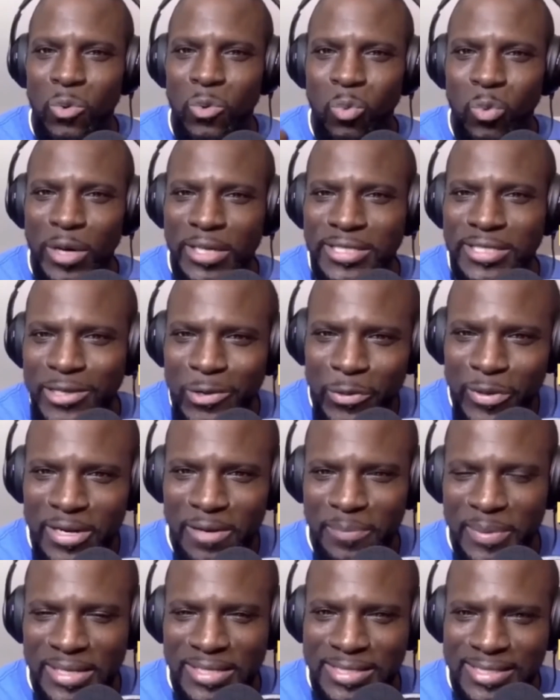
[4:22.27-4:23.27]
What's going
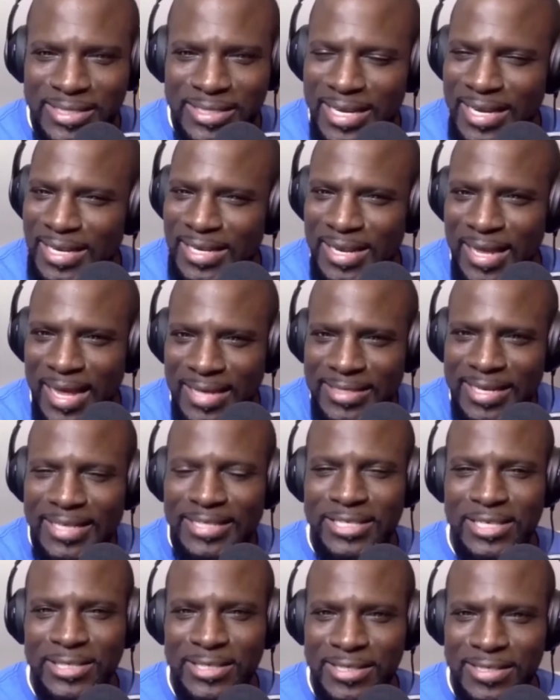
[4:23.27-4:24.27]
to be seen, as I
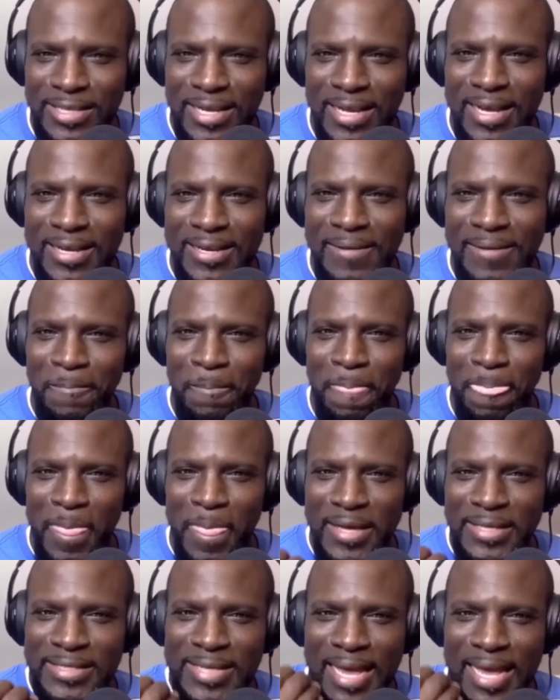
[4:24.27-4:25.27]
just said,
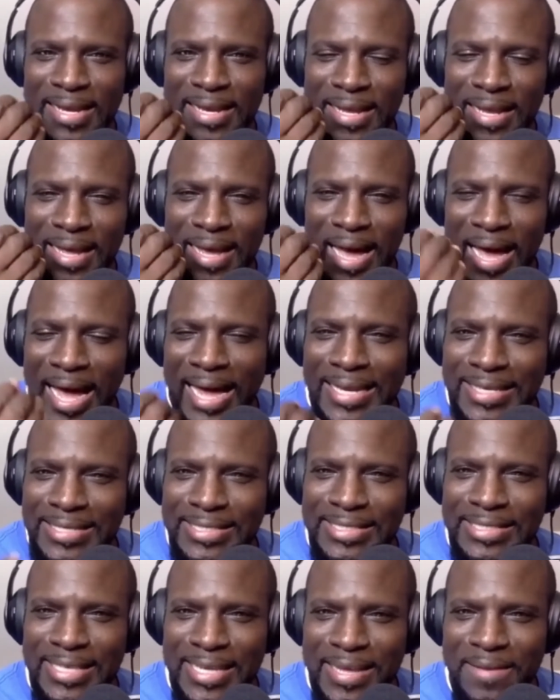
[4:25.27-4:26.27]
is that I
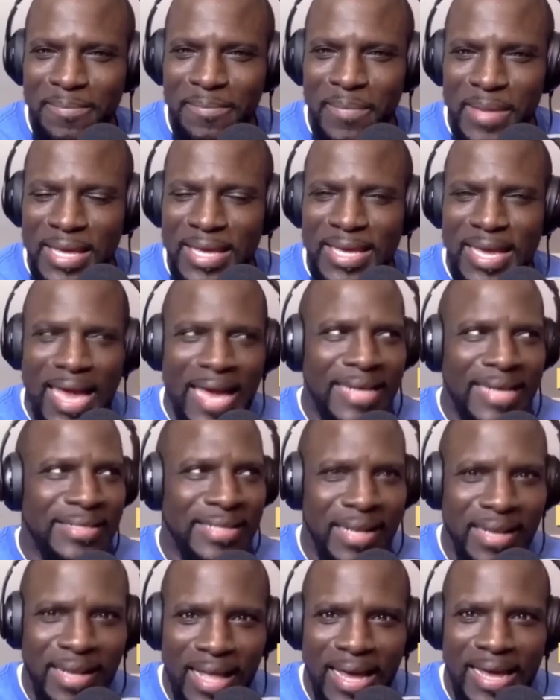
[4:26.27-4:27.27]
see me
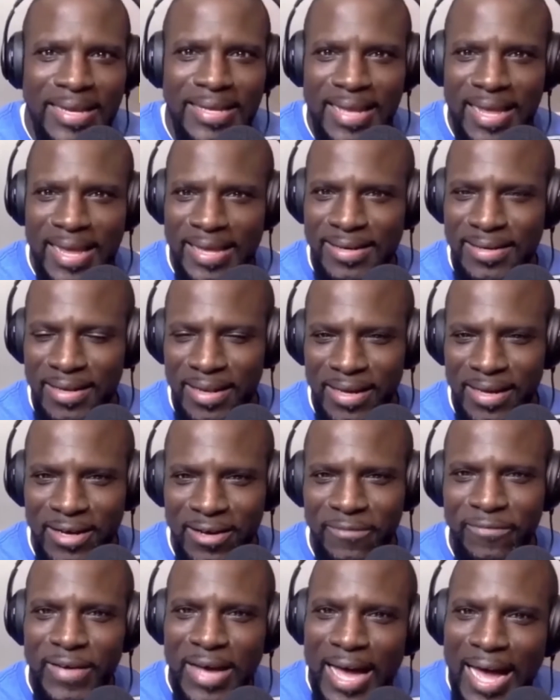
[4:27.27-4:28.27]
as light and
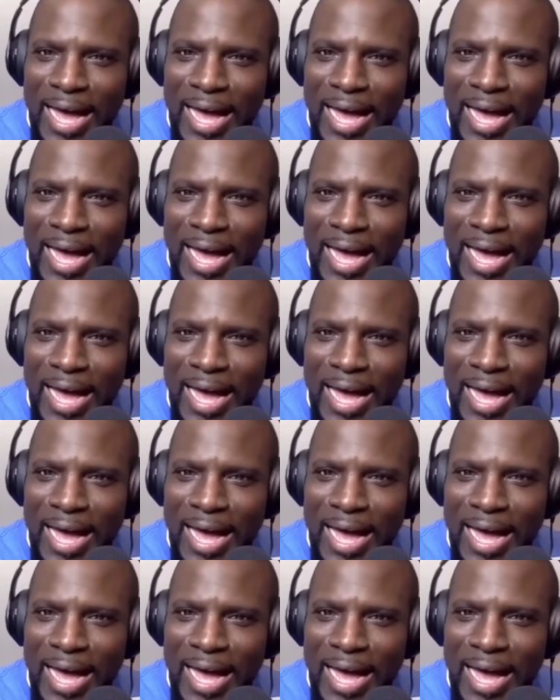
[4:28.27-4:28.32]
love.